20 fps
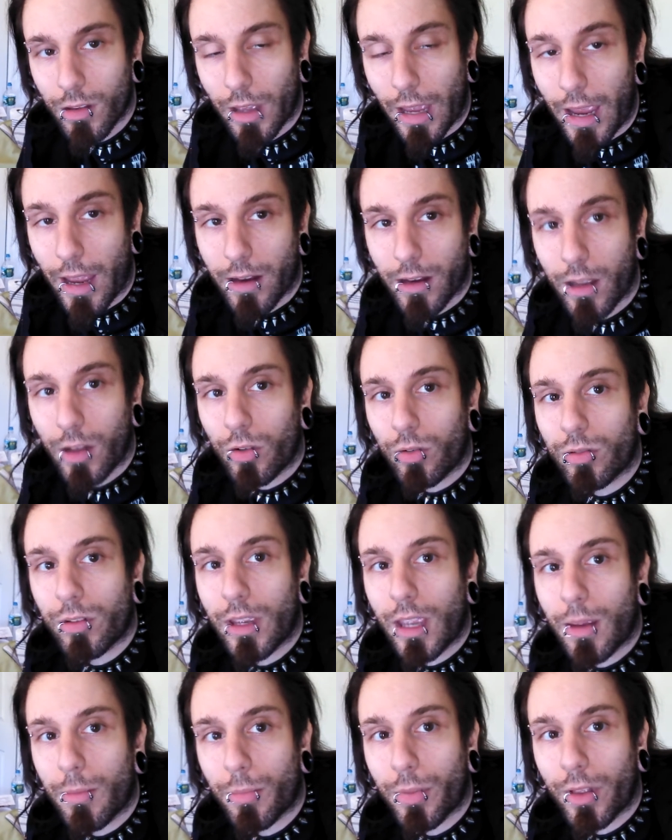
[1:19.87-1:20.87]
handheld
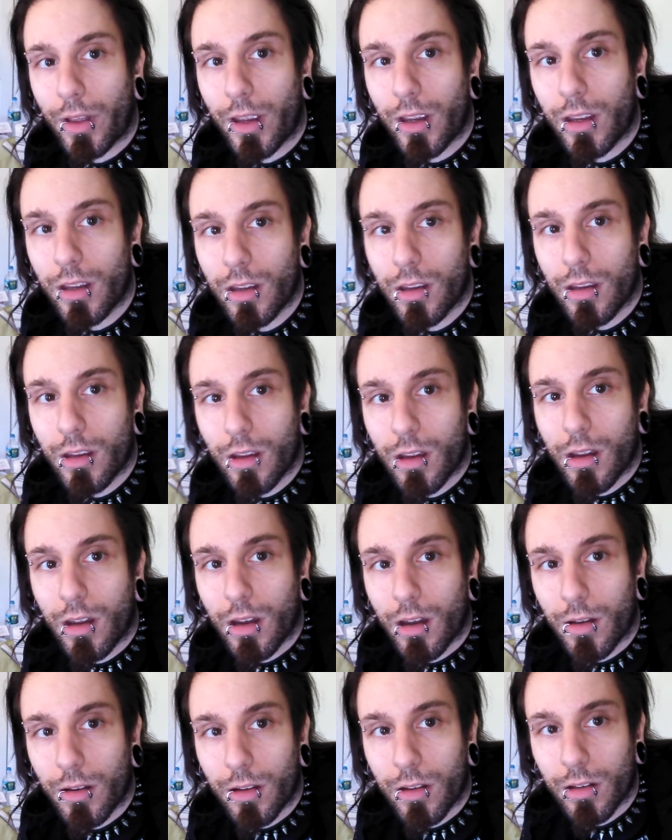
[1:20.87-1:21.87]
gameplay,
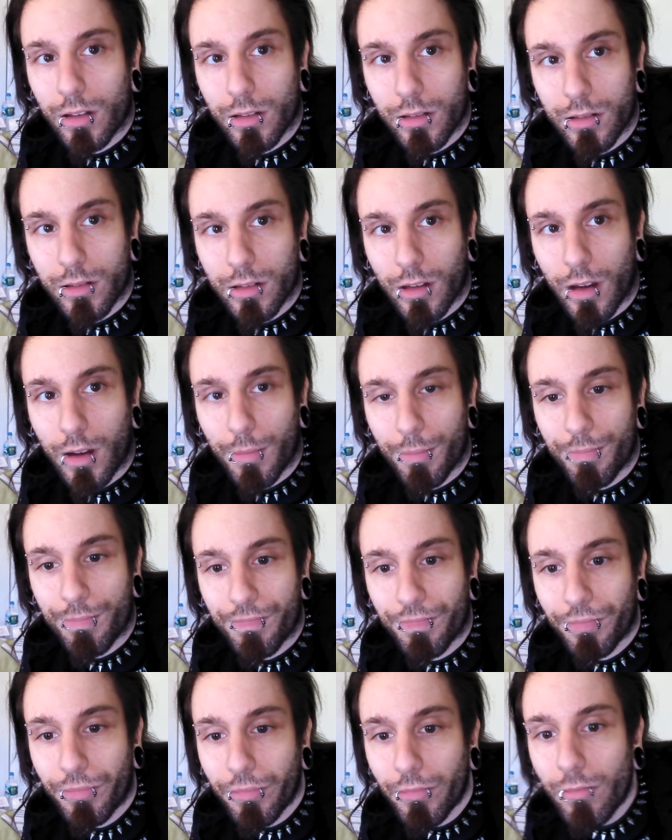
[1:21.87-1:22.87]
because
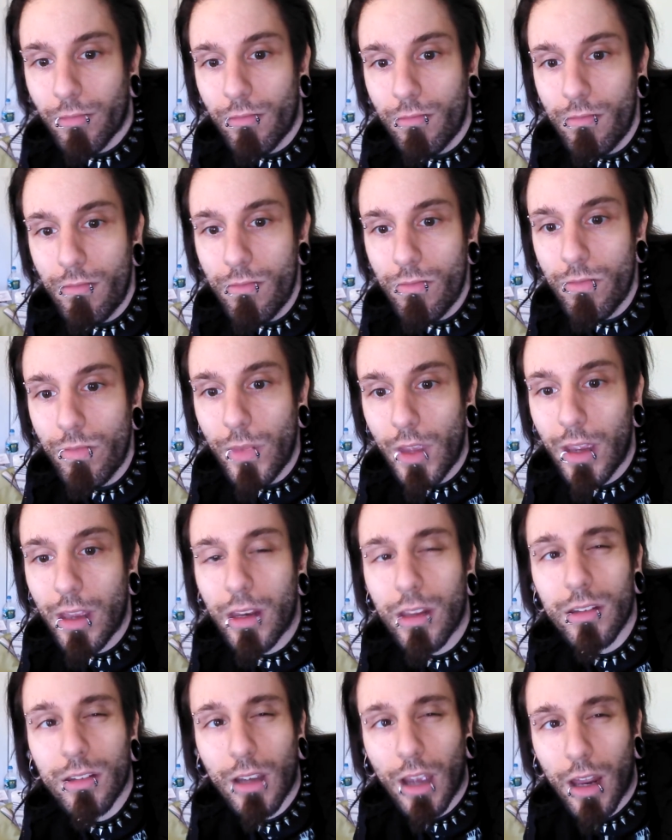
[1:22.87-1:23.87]
it
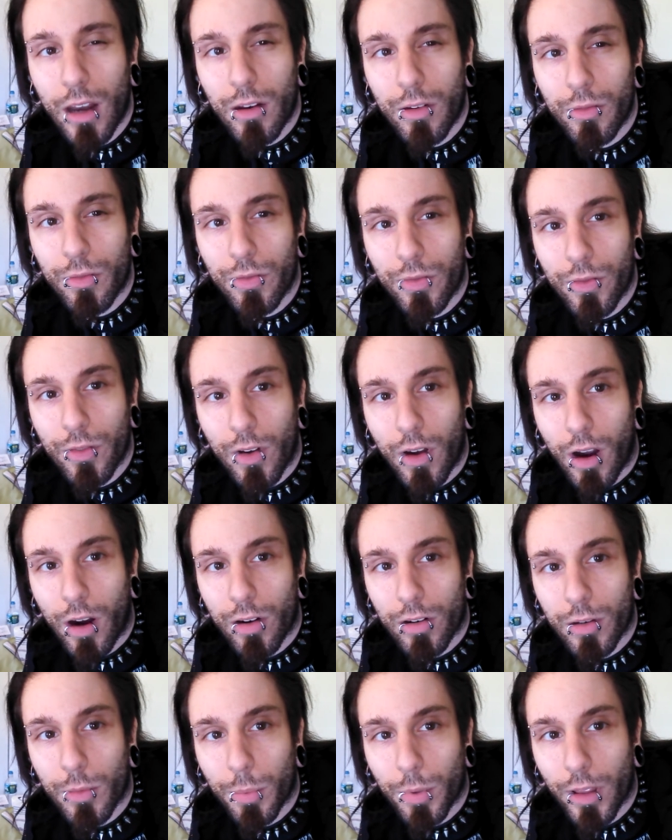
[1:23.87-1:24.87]
is kind of
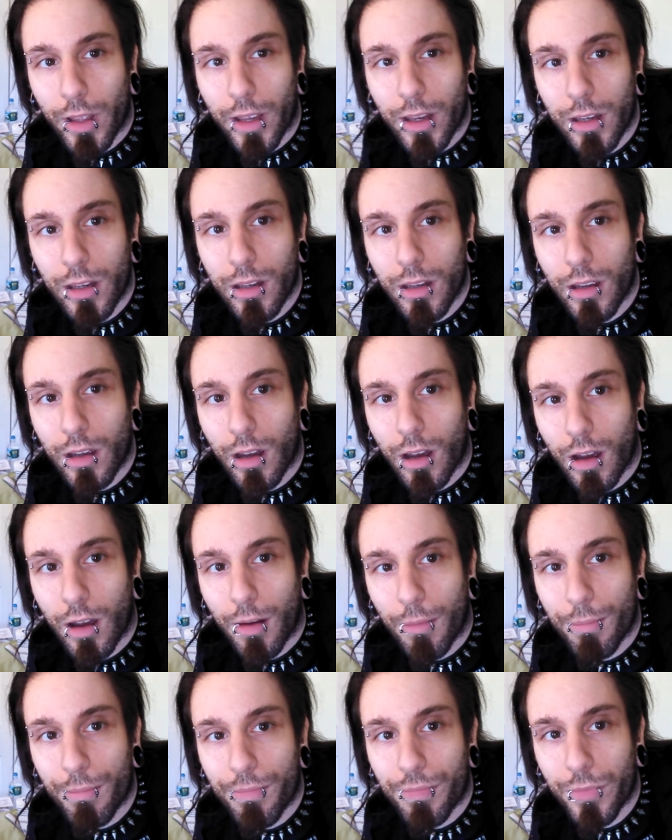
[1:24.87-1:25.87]
hard to play.
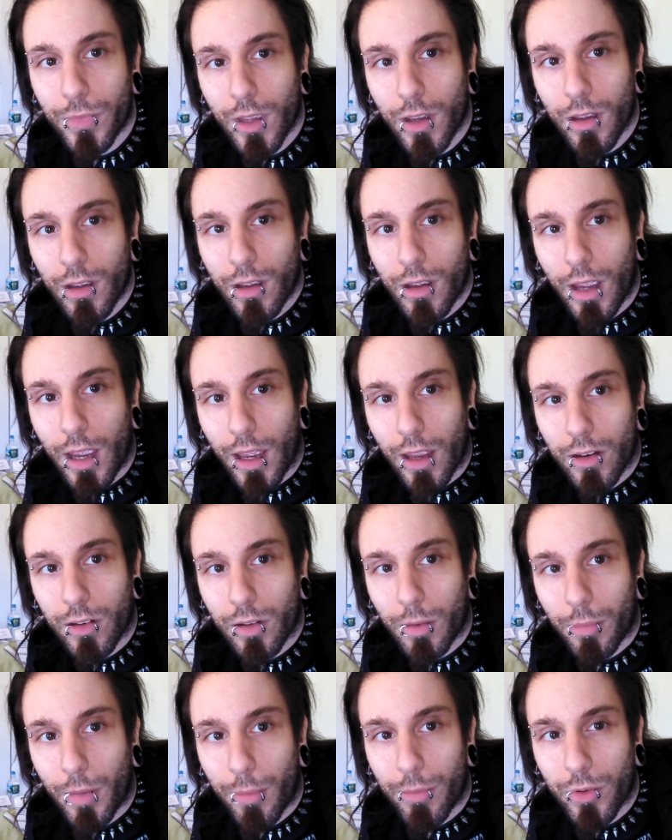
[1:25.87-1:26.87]
And
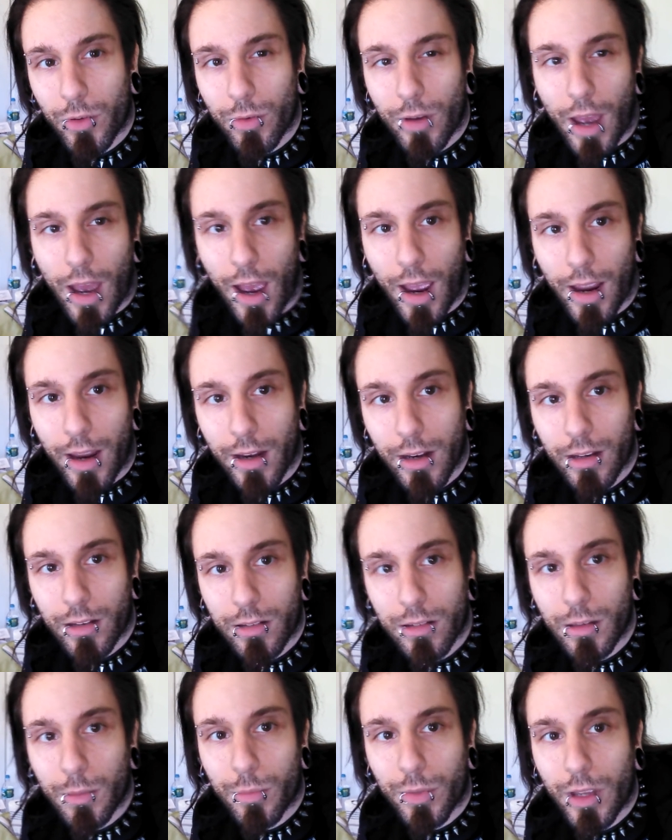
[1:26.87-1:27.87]
sometimes you die, and it
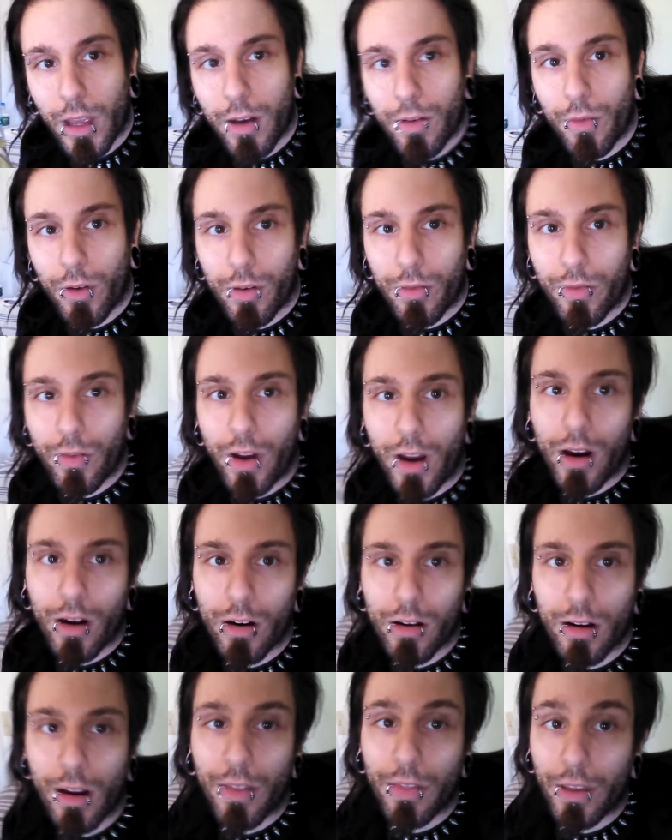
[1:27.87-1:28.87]
seems kind of
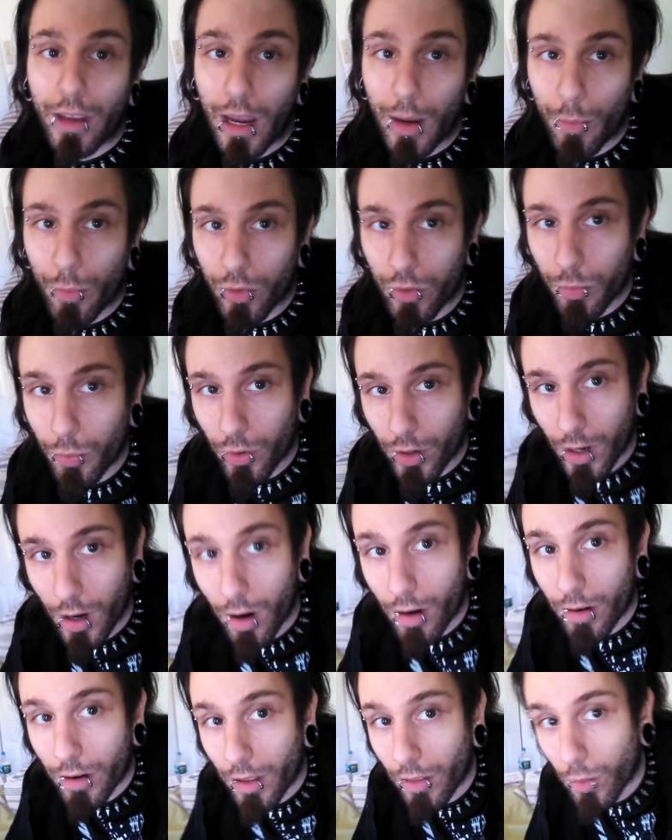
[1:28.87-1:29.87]
unfair, and the game was pretty
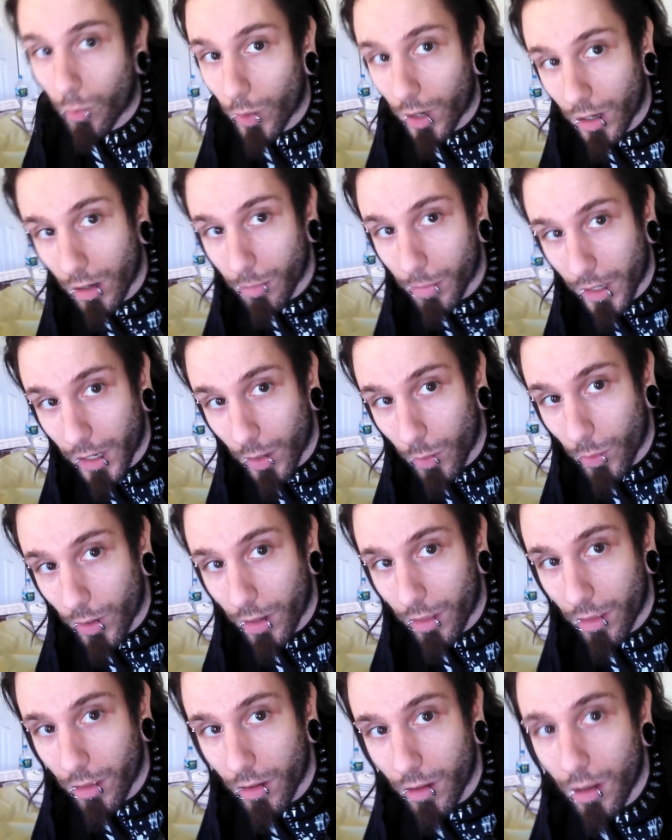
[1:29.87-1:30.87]
hard on the Wii to begin
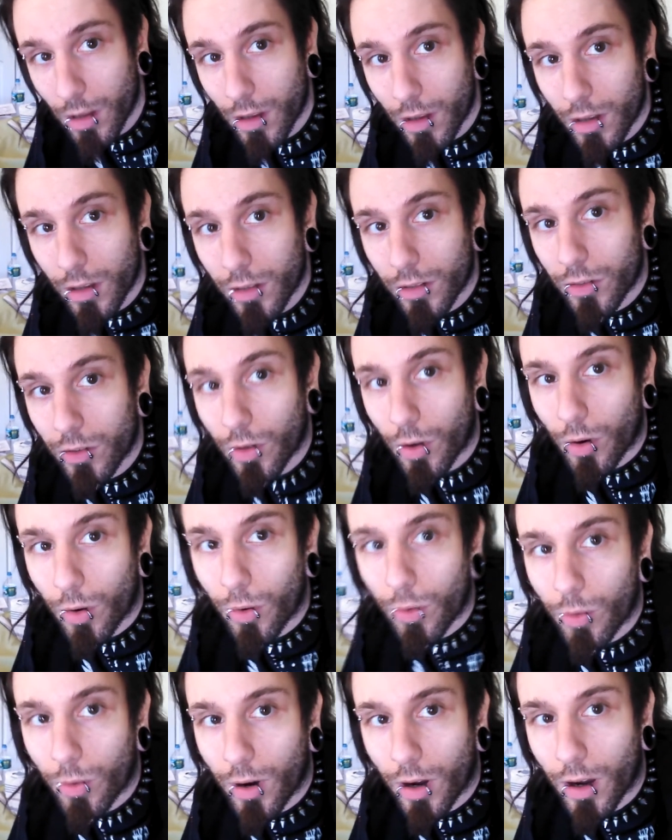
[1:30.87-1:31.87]
with.
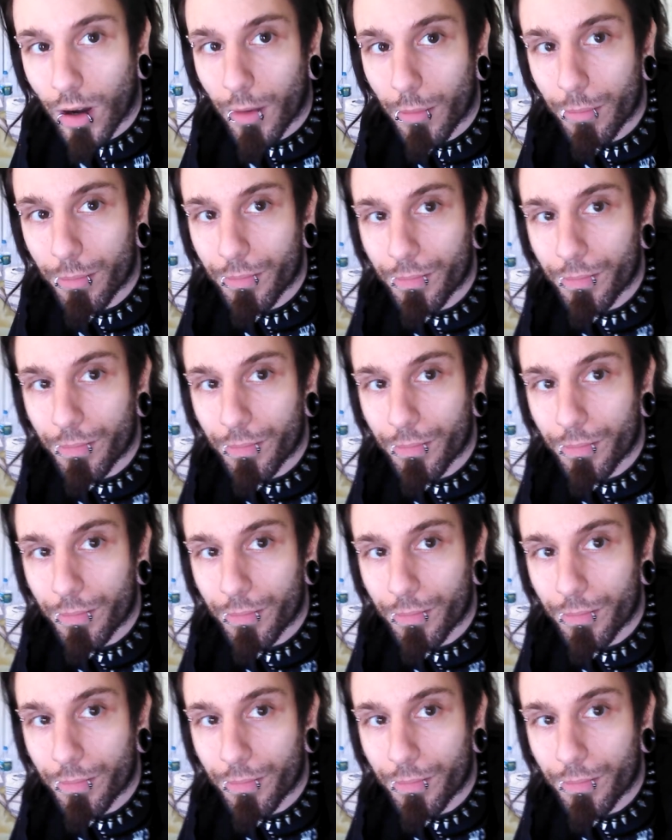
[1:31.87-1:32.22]
So